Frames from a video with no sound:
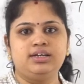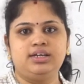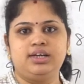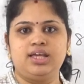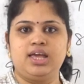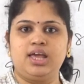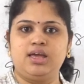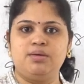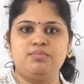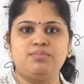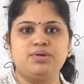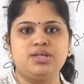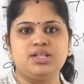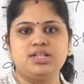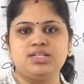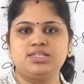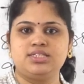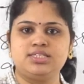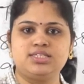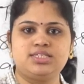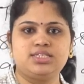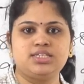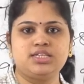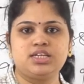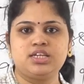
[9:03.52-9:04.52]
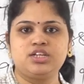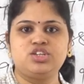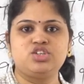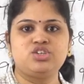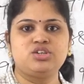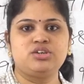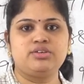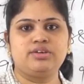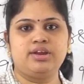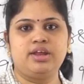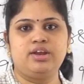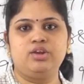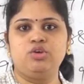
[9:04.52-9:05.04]
tables, isn't it,
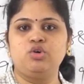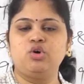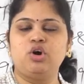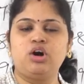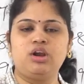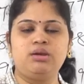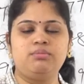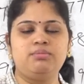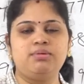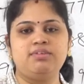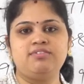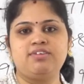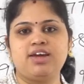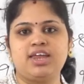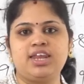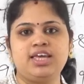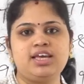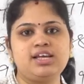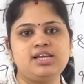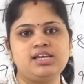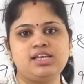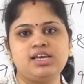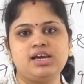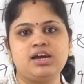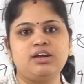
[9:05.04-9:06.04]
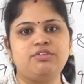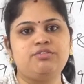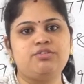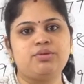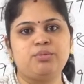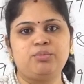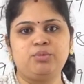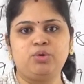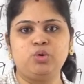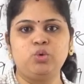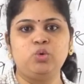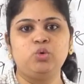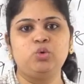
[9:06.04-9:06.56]
children? You all be very clear
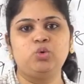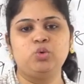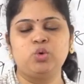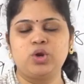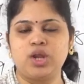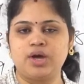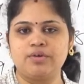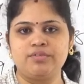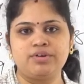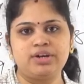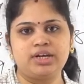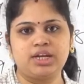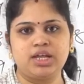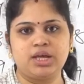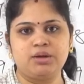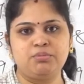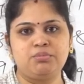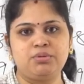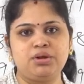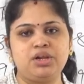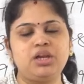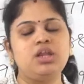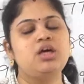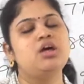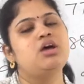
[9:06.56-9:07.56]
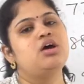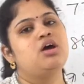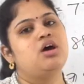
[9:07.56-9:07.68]
from 2 to 11 table.